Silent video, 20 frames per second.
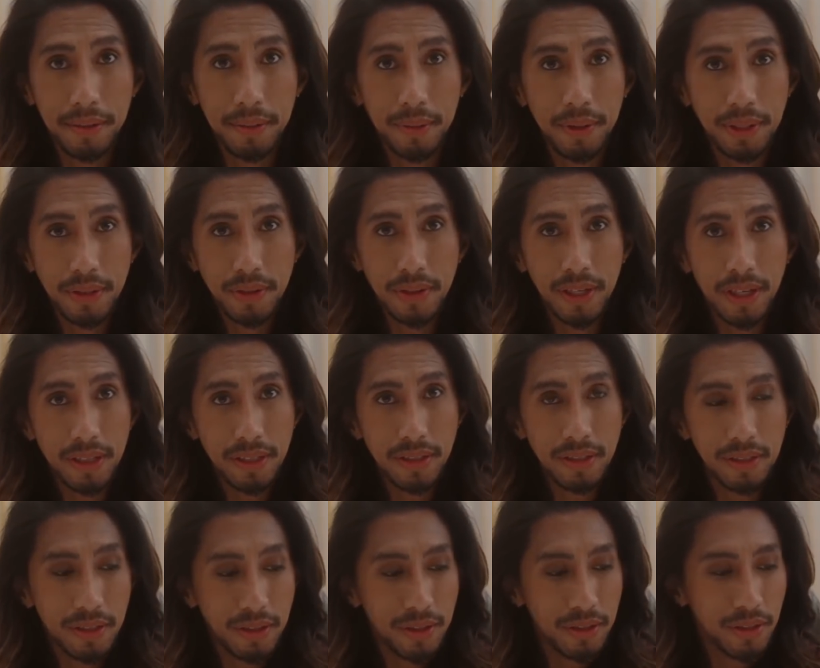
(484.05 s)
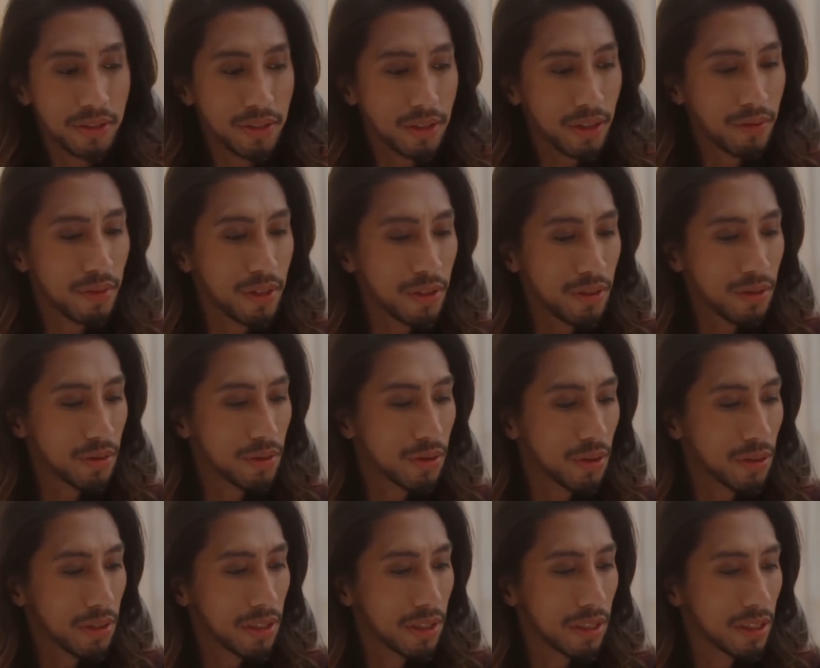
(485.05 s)
What you got in yourself into,
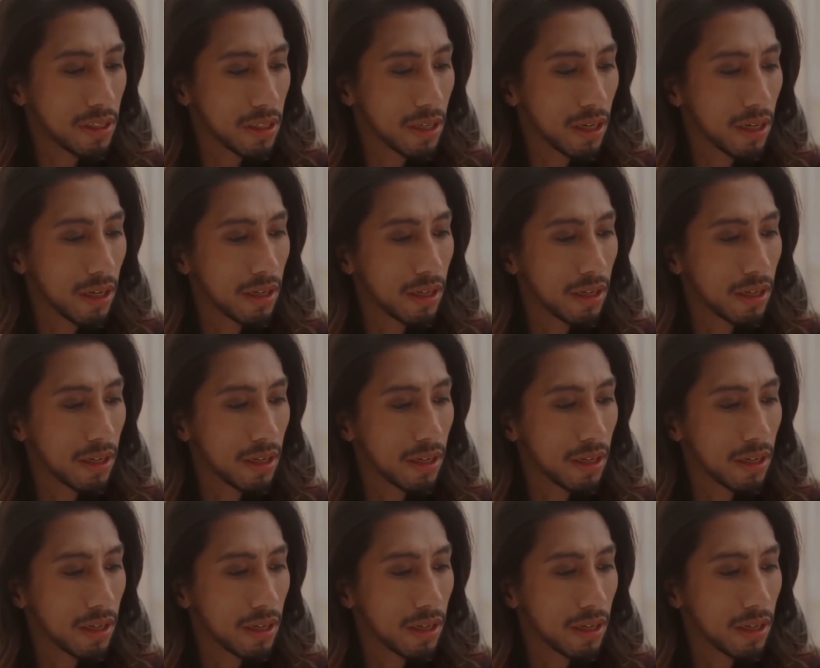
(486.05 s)
Torinian?